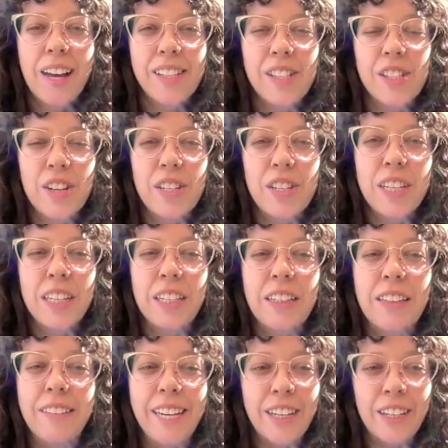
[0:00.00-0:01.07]
and start to
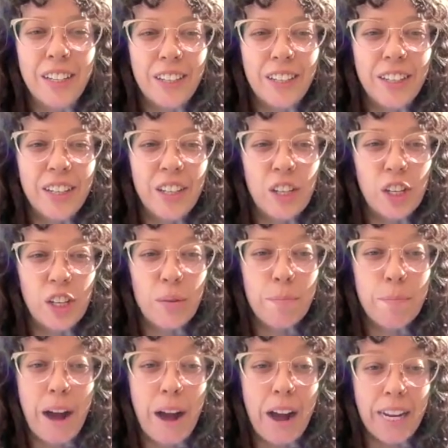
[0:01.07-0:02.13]
clear your
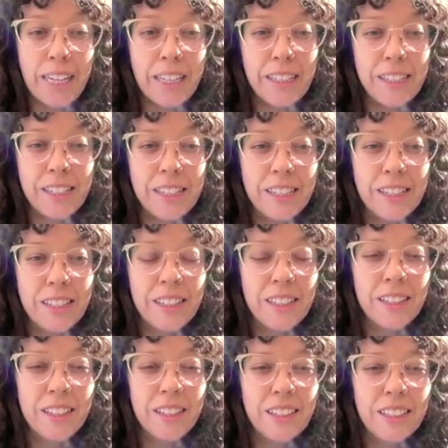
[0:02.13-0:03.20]
mind.
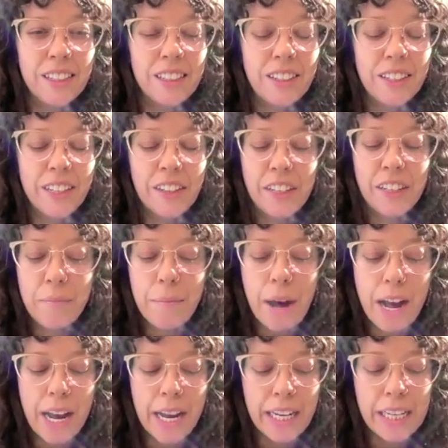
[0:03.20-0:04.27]
Clear your
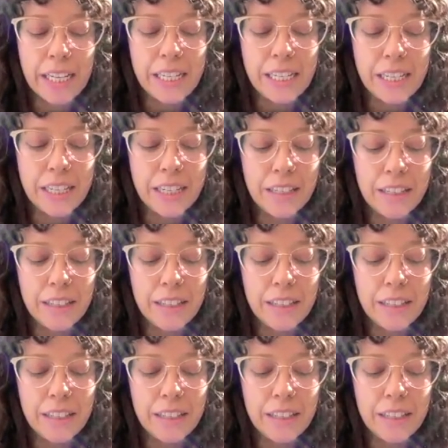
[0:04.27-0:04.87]
mind